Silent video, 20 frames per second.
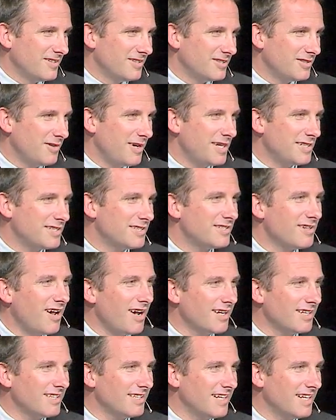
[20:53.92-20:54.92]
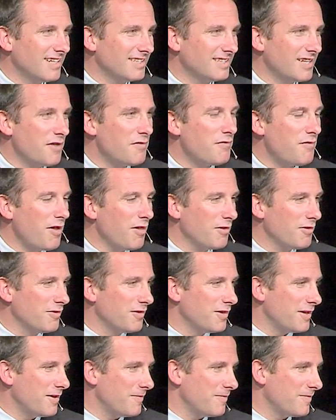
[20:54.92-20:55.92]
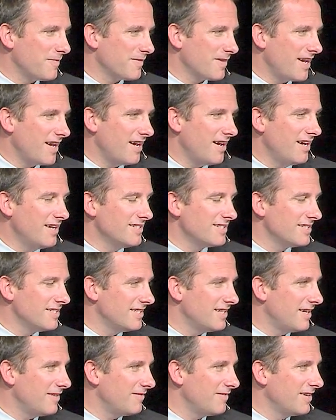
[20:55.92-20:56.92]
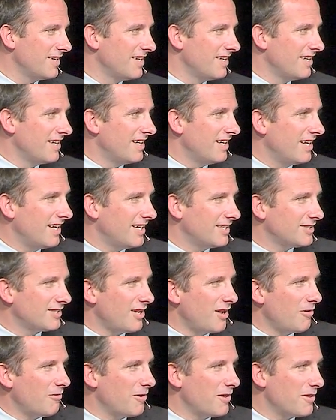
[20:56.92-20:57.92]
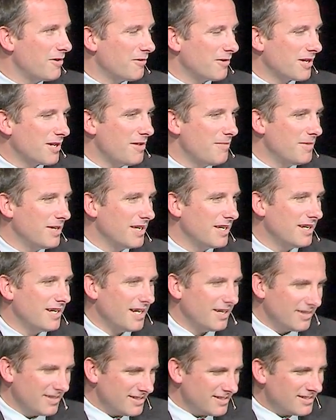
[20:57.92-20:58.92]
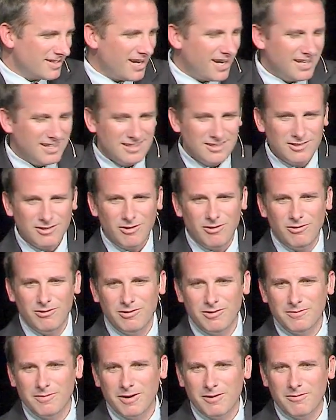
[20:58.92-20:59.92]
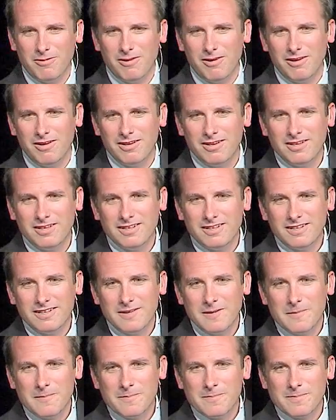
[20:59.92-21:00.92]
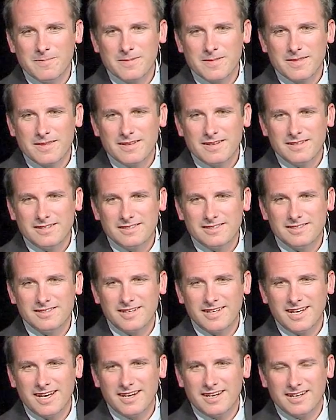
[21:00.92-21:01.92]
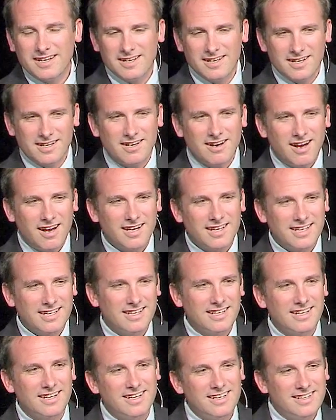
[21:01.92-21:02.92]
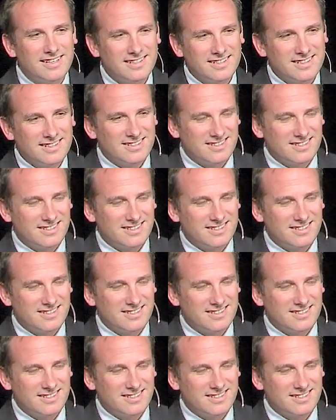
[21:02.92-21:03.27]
So I stalked the ants. I followed them. I hunted them. And I saw where they were coming in and out this tiny little hole in my wall. So I got a, a caulking gun